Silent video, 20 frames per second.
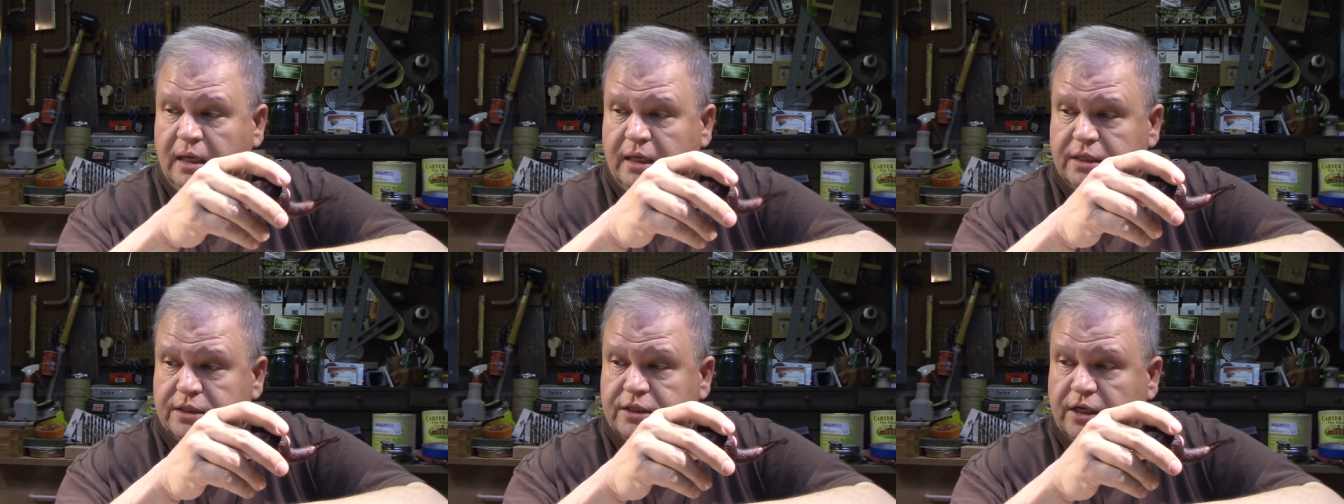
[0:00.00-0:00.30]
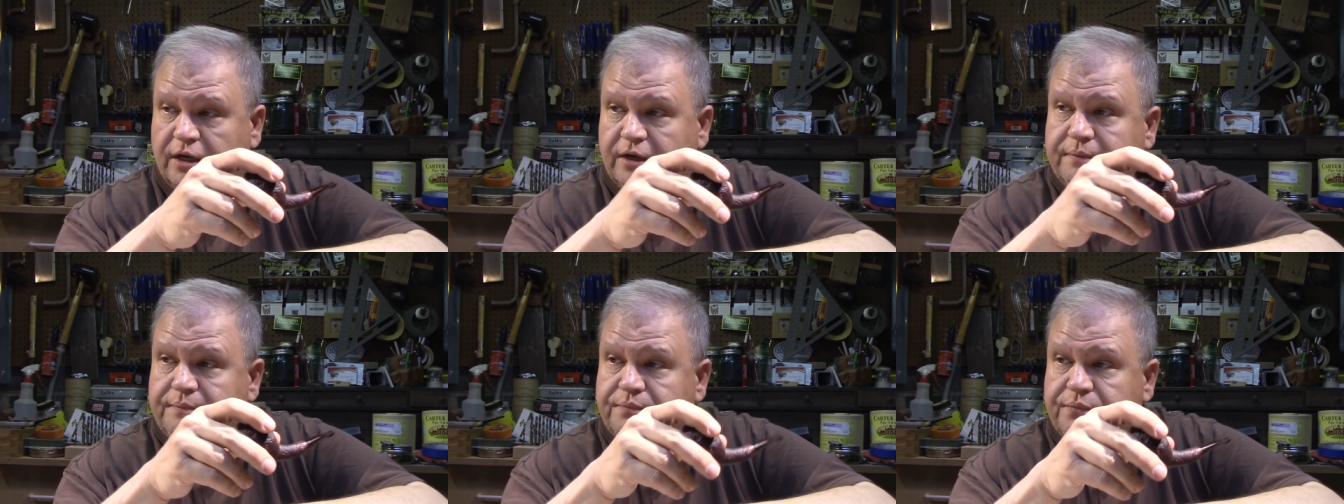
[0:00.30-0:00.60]

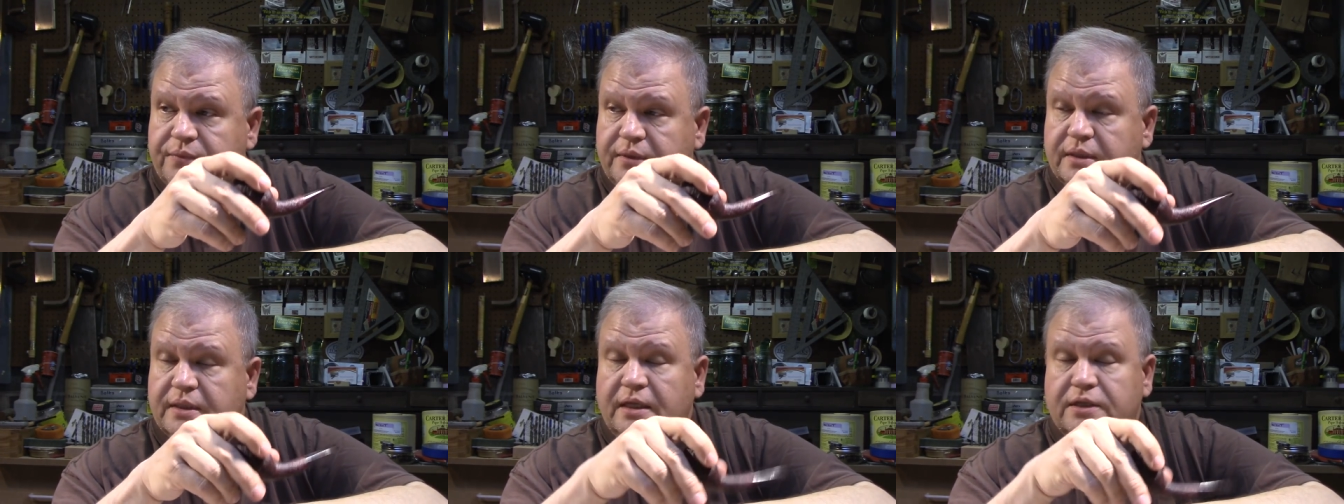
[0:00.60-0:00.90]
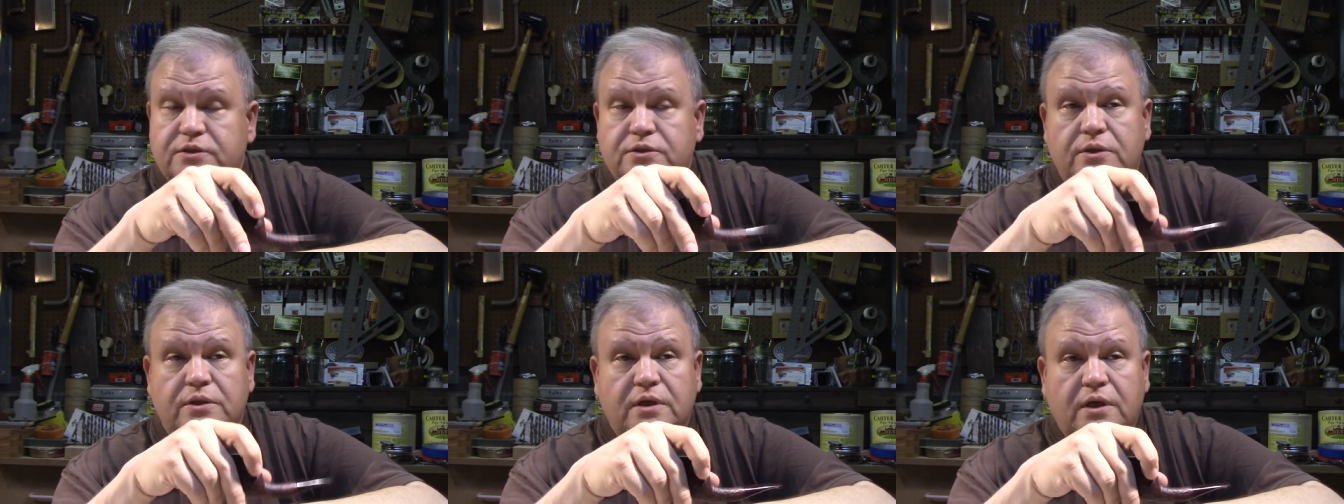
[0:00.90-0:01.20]
So
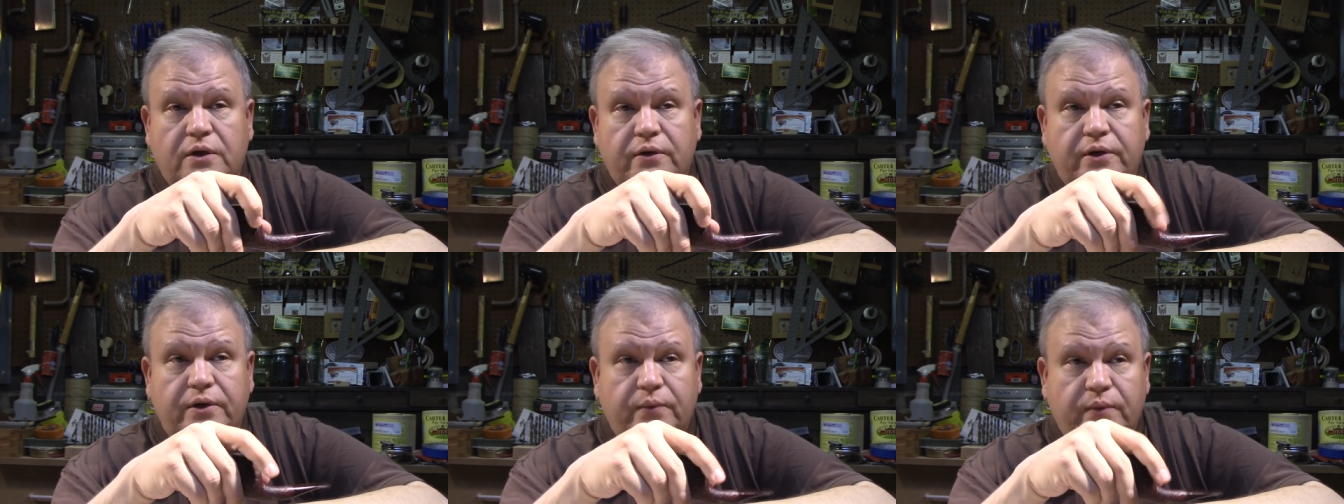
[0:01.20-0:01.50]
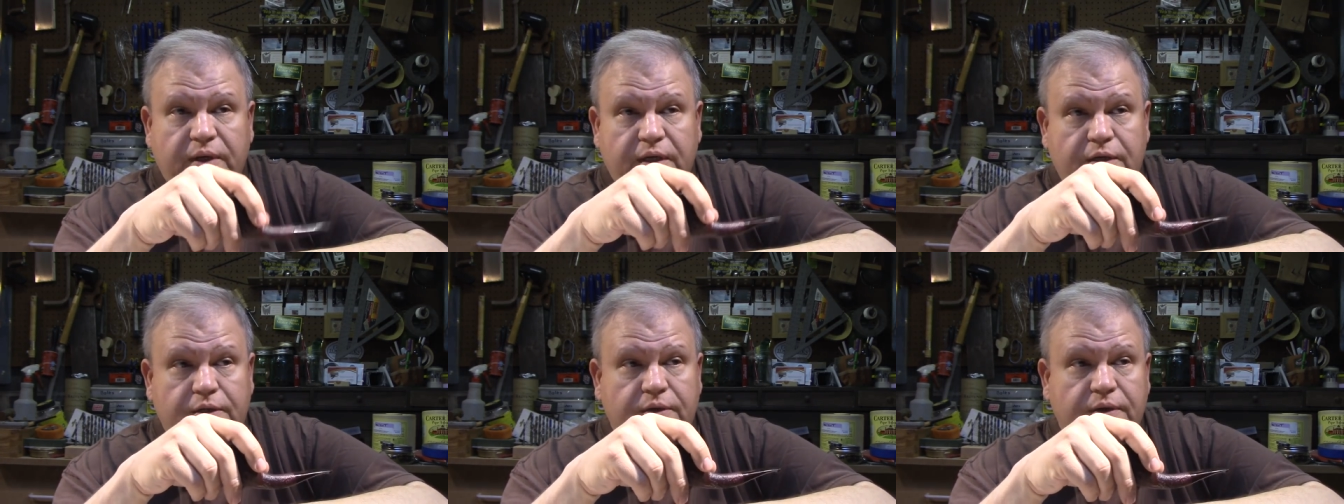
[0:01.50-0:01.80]
that's all going
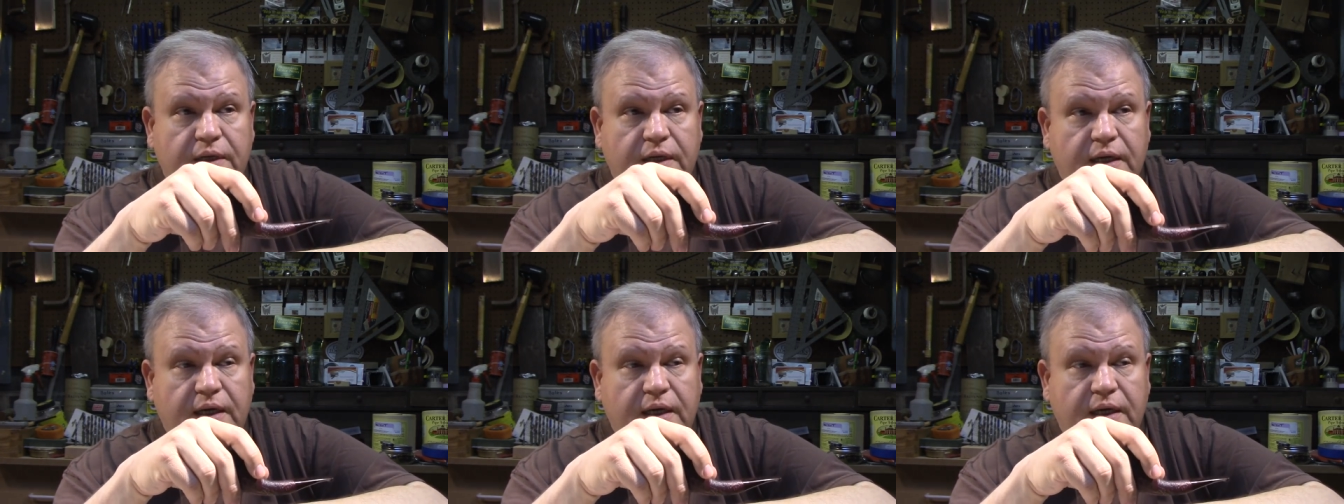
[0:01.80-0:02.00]
well.